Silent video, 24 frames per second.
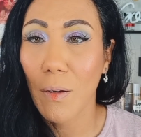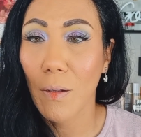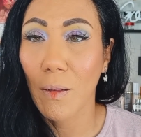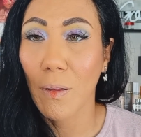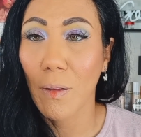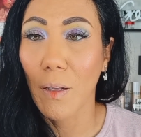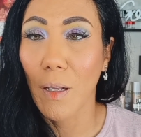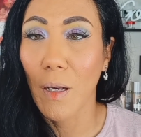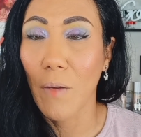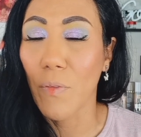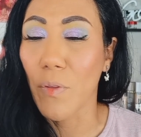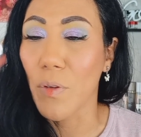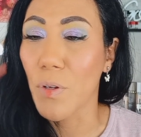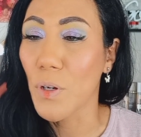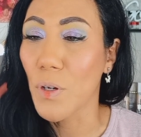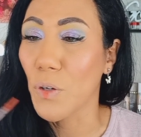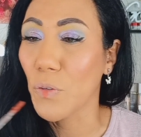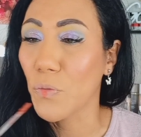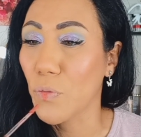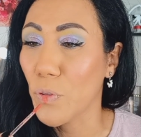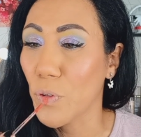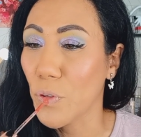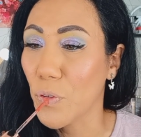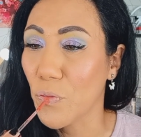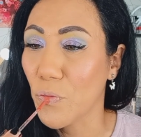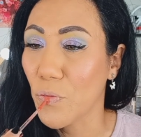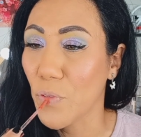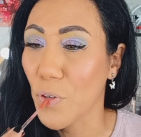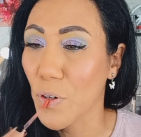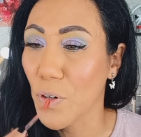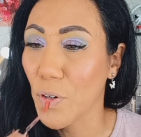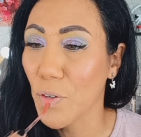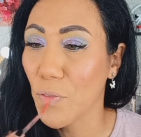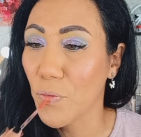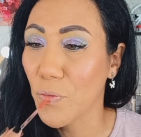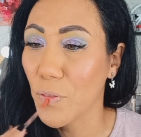Love the doe foot.
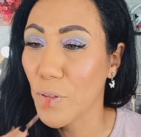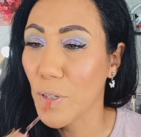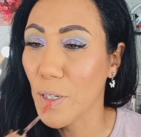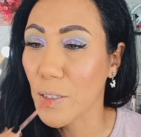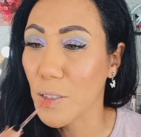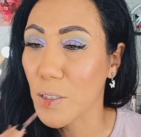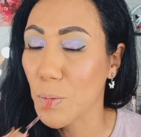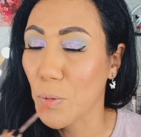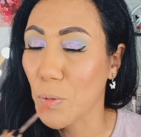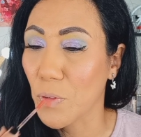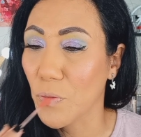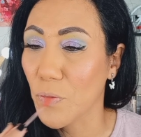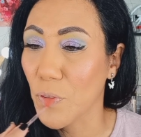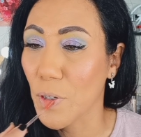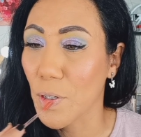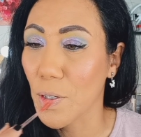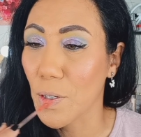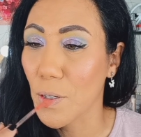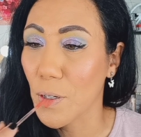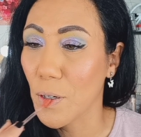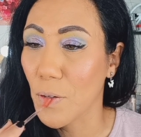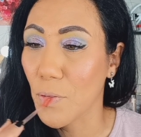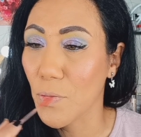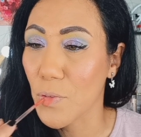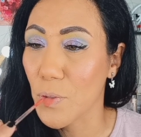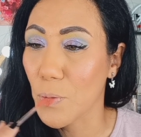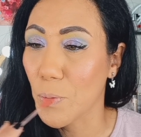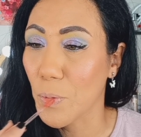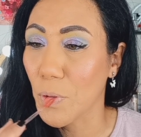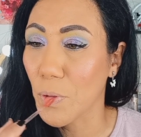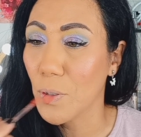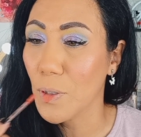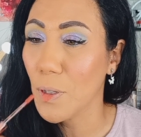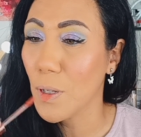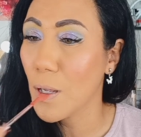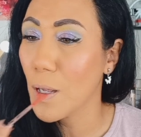Very flexible, very
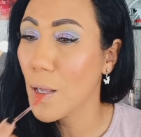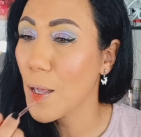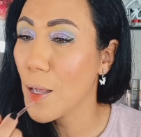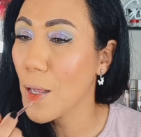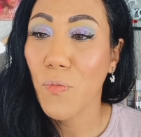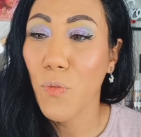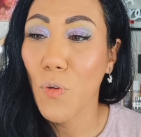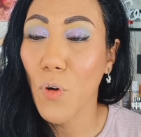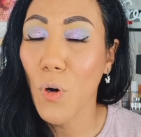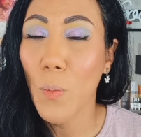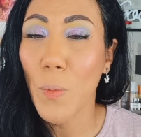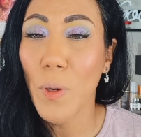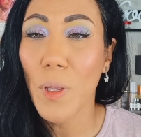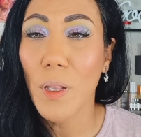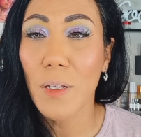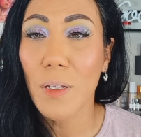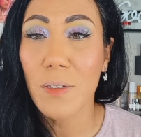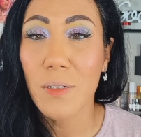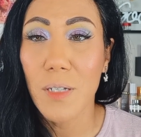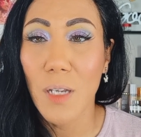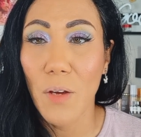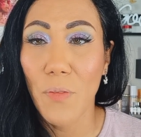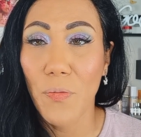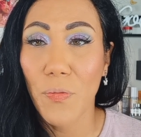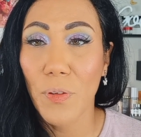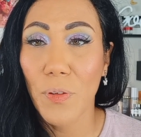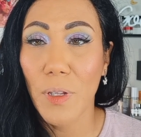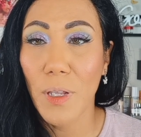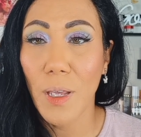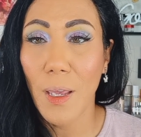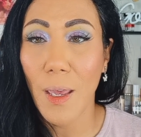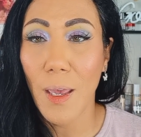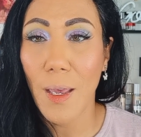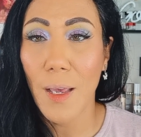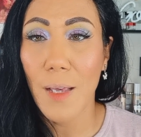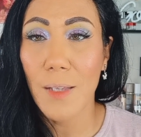comfortable. Formula
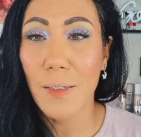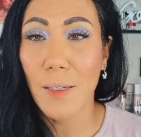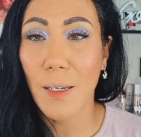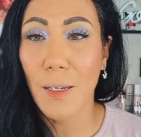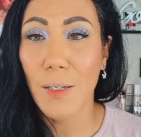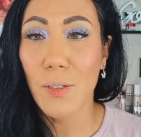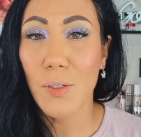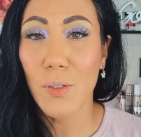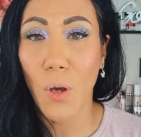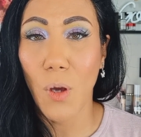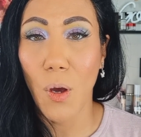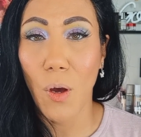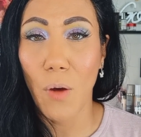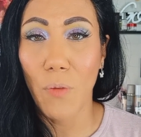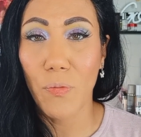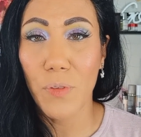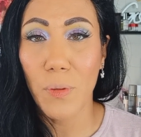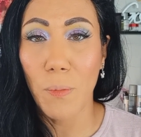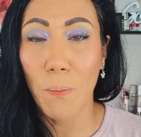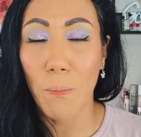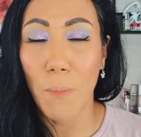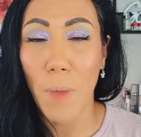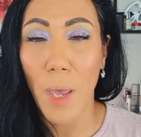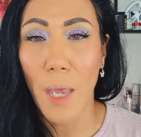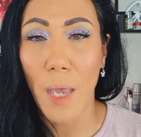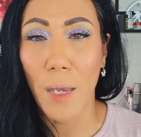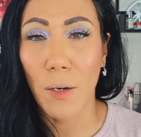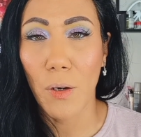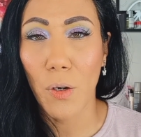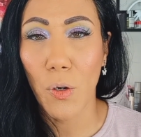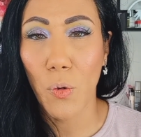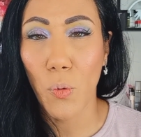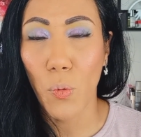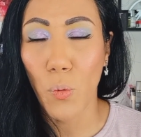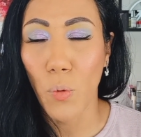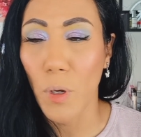definitely has a soft, matte,
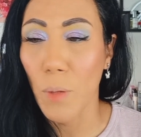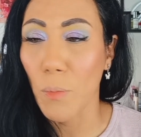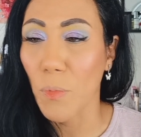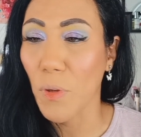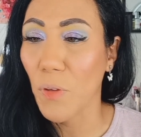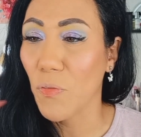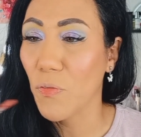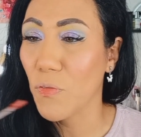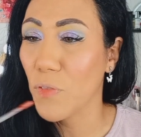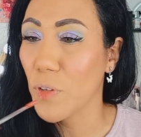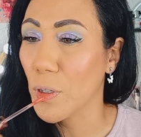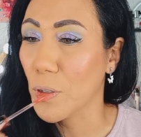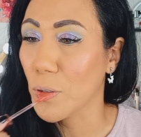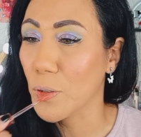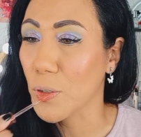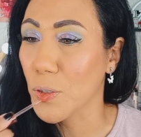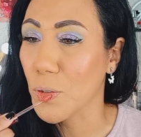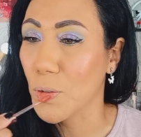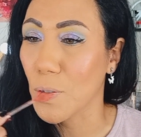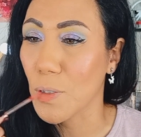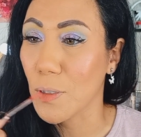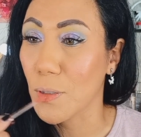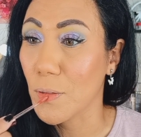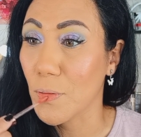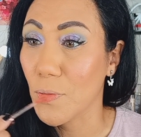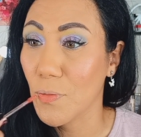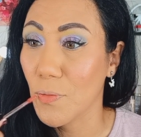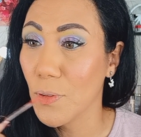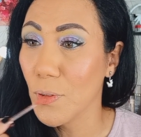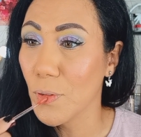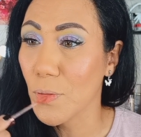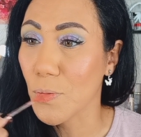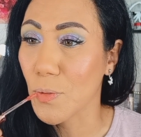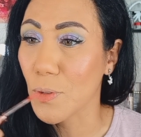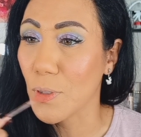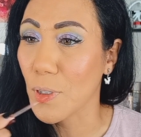creamy feel to it.
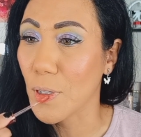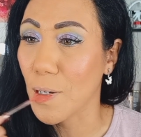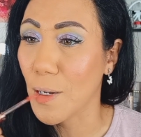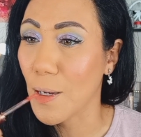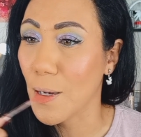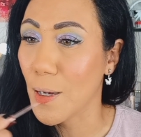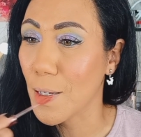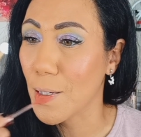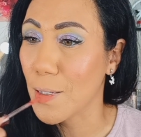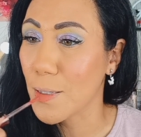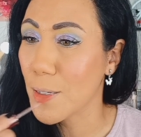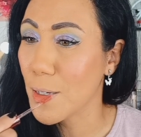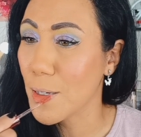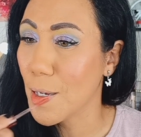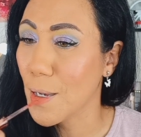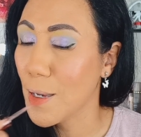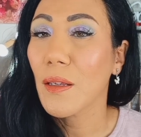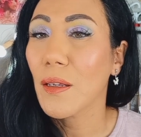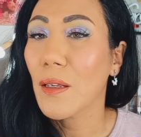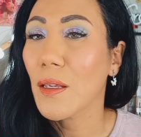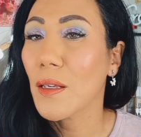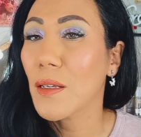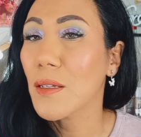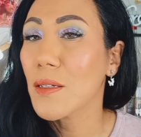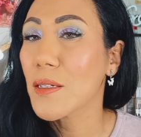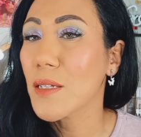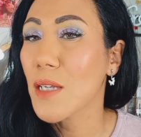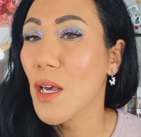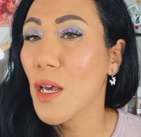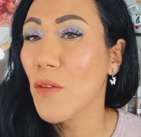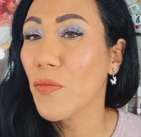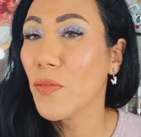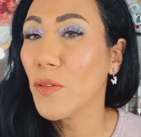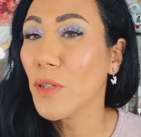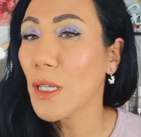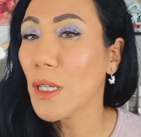Feels really nice. It
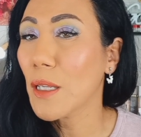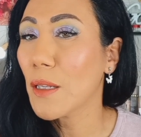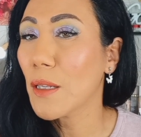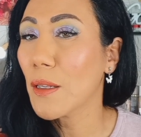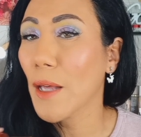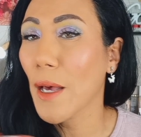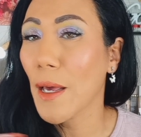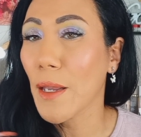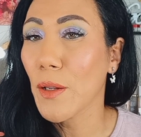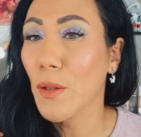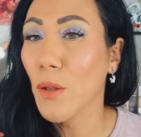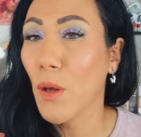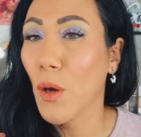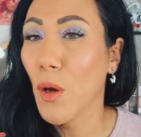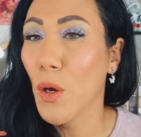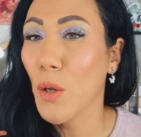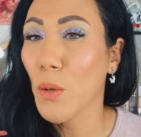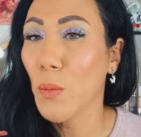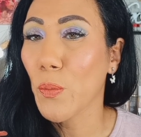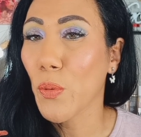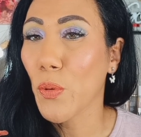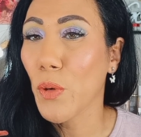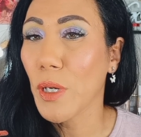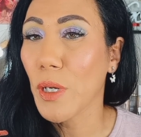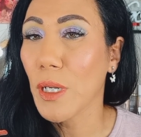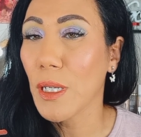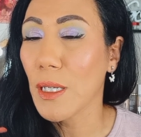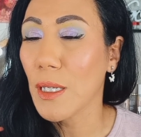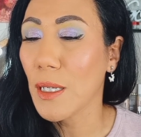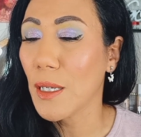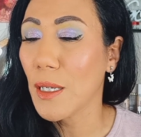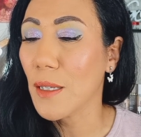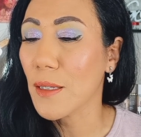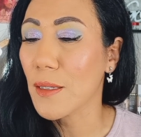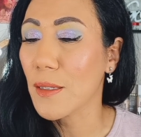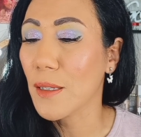definitely glided on pretty
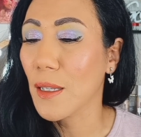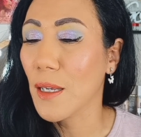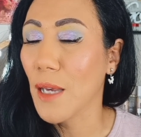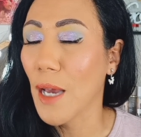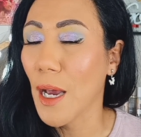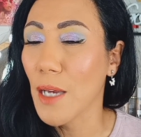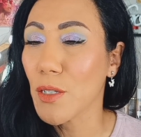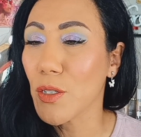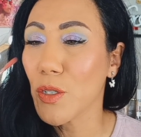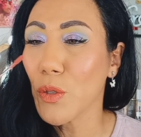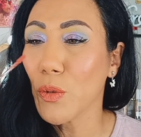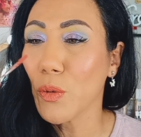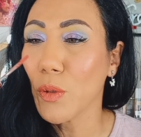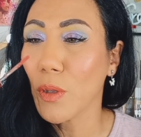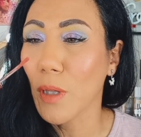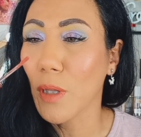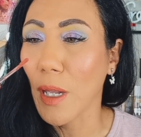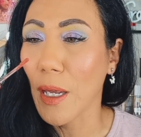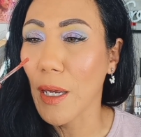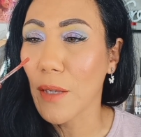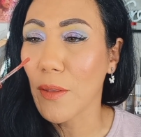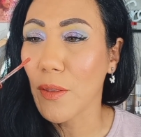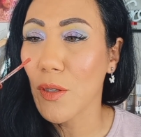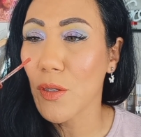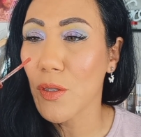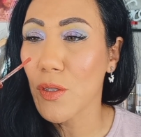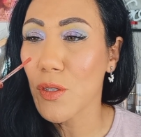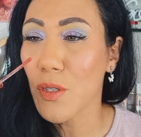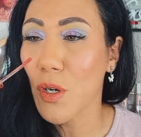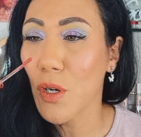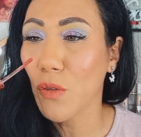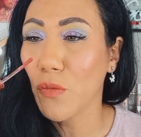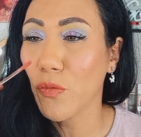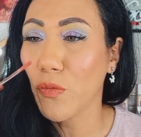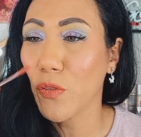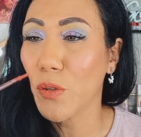easily. I do like this
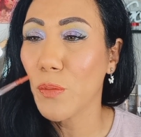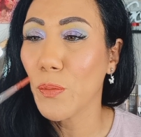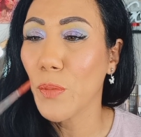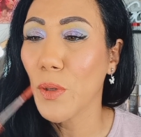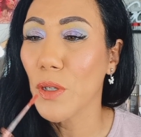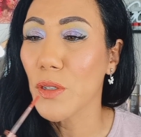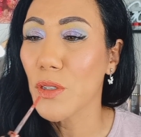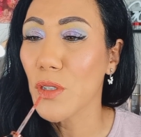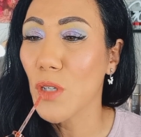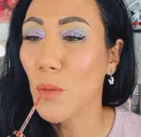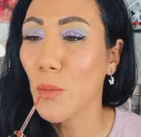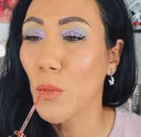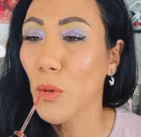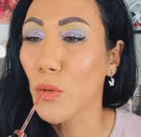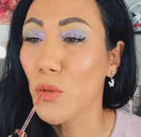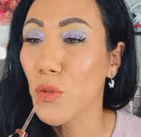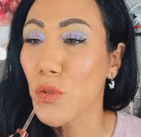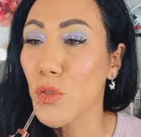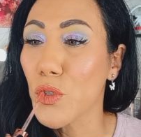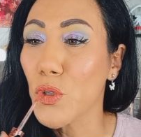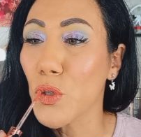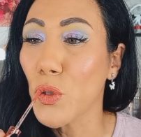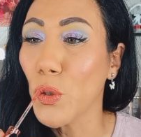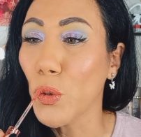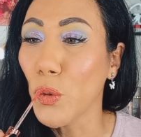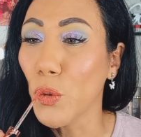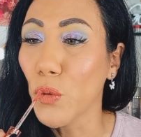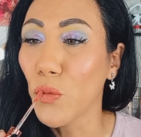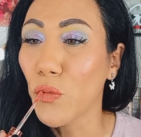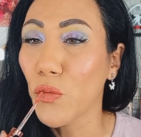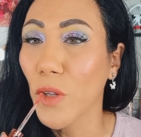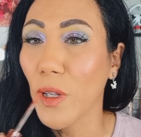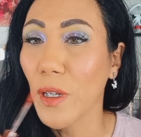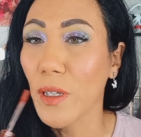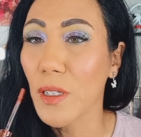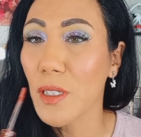doe foot, but it's almost too
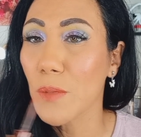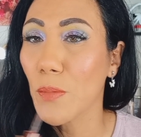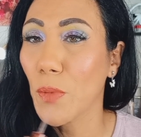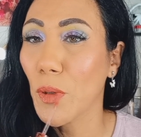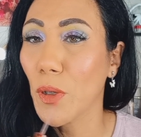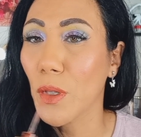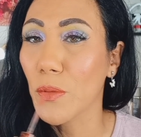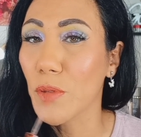flexible.